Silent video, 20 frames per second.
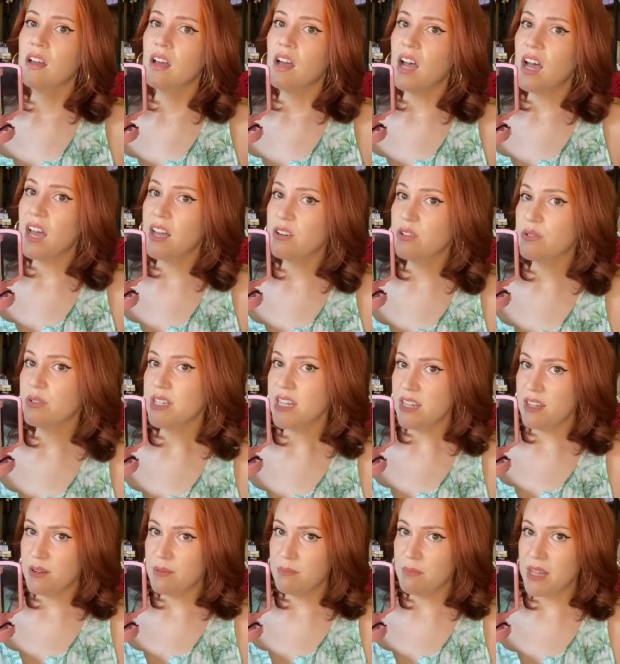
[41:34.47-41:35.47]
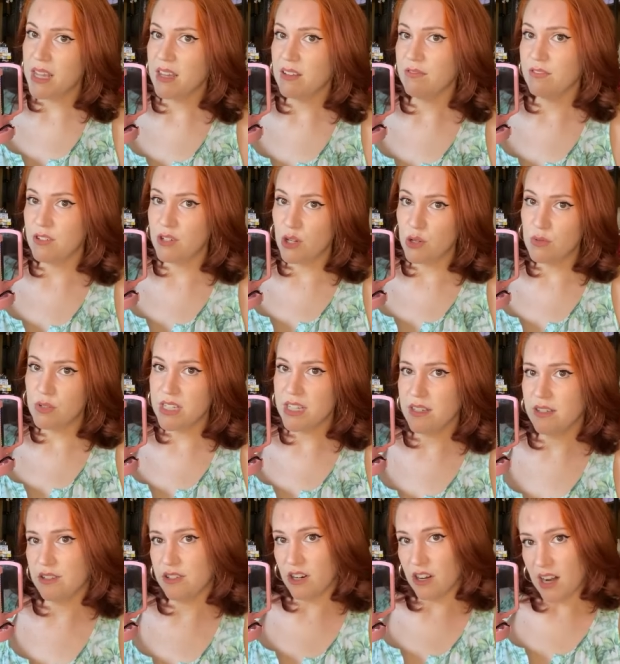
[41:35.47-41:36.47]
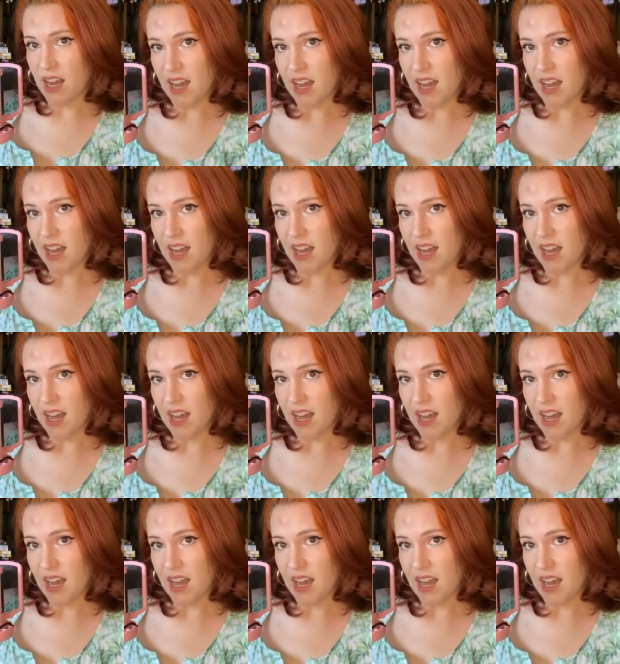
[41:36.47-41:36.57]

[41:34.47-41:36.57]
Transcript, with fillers: I don't need a man for no dessert,